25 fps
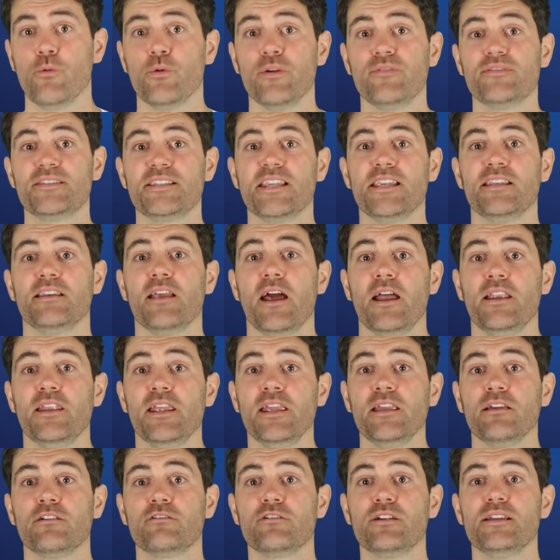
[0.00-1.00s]
We've seen an
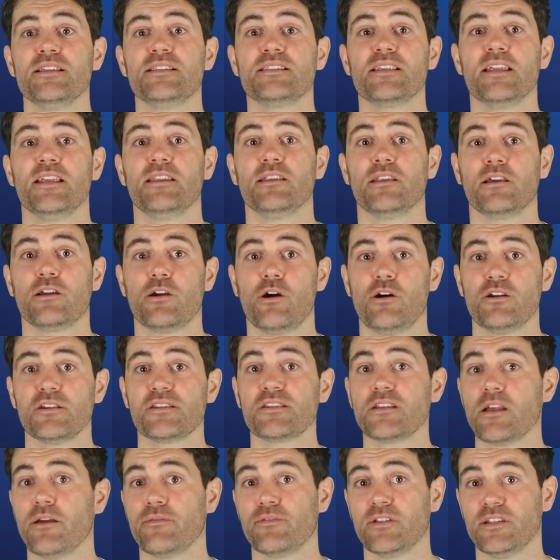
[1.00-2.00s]
increase in the
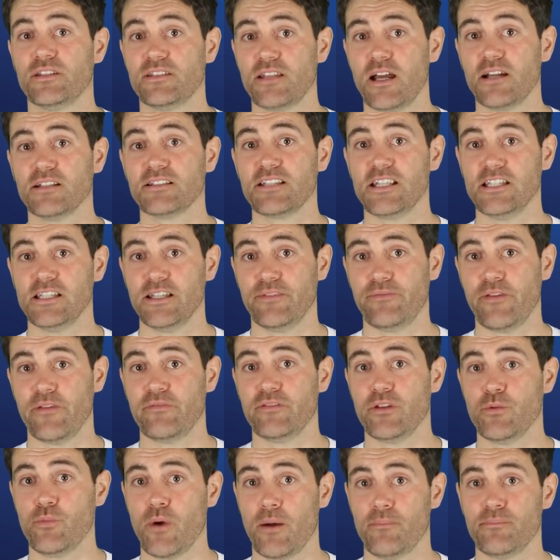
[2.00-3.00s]
cost of conducting the
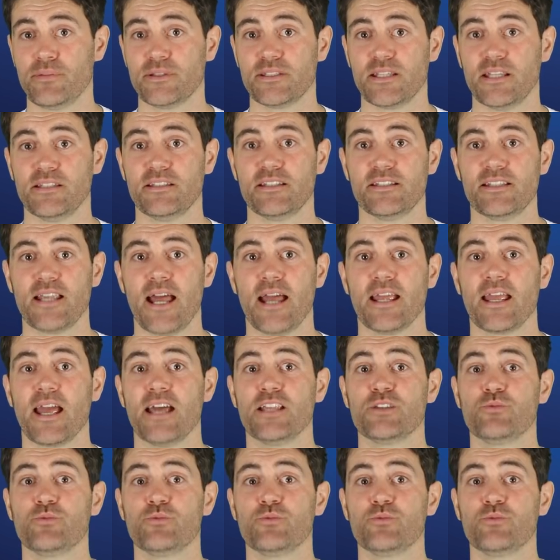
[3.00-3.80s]
51% attack,